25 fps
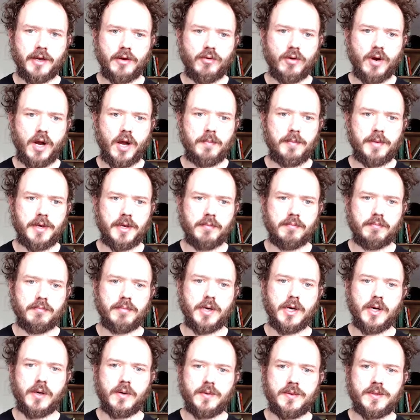crop it in
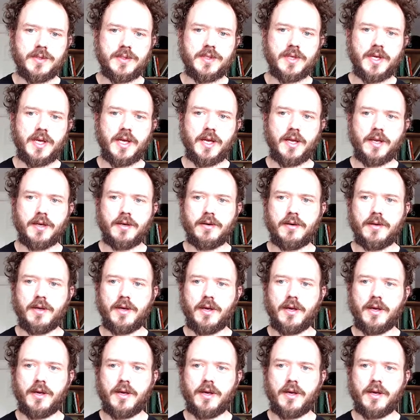post, and